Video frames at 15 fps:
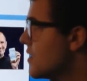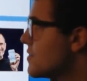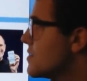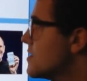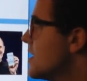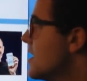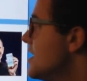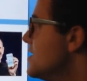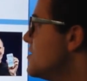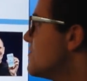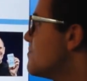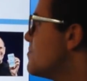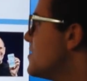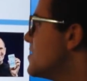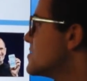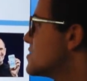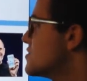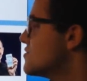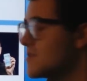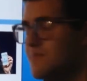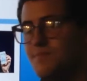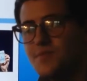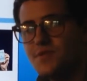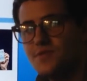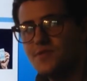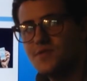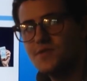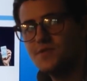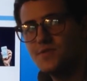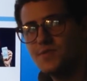The age of personal
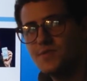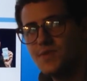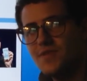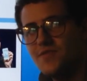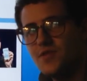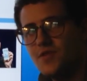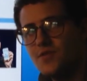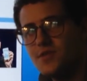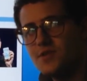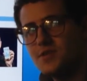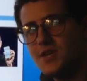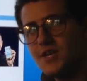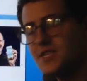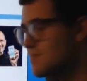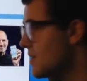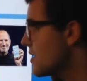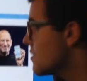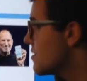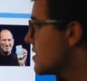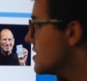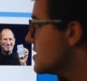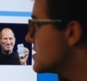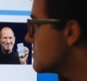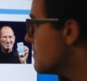computers was revolutionized by these